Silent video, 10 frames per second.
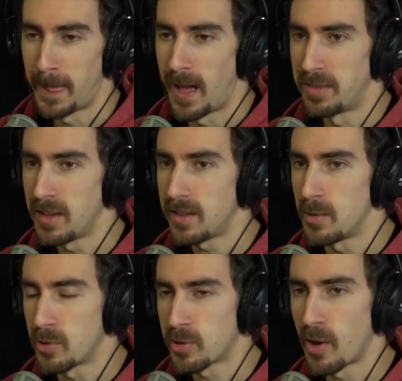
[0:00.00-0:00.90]
I think
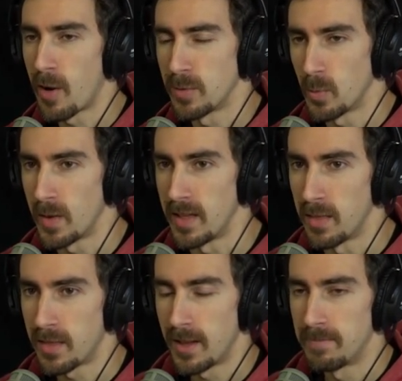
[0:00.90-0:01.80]
you start
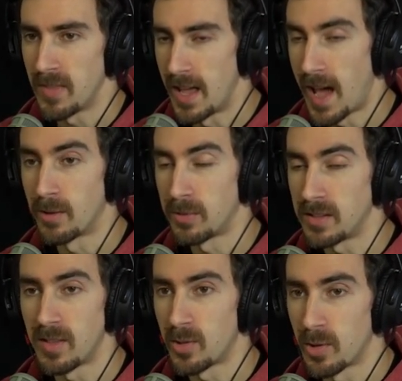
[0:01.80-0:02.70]
with, and I don't think this is